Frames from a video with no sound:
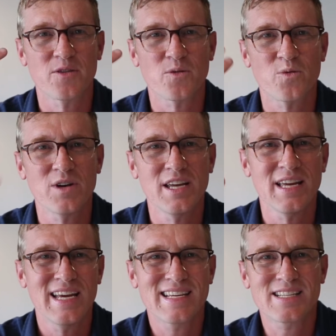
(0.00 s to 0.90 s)

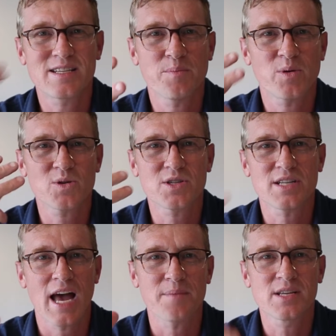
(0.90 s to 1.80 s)
3 simple
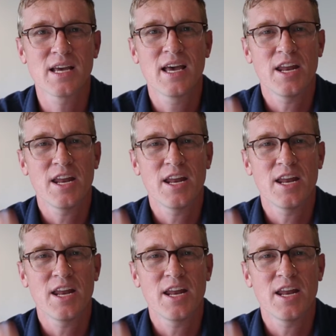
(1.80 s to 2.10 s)
steps.